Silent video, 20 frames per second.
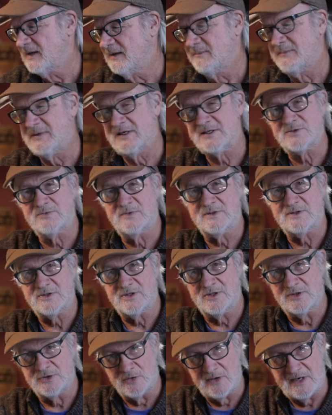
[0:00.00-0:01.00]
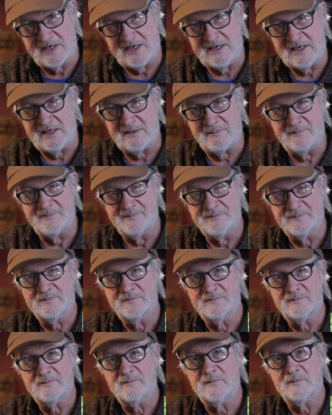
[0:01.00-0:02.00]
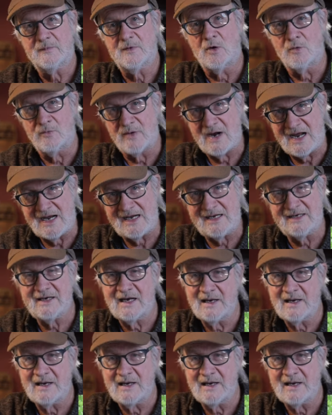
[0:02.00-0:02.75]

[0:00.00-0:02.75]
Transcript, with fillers: mixed with geranium Orion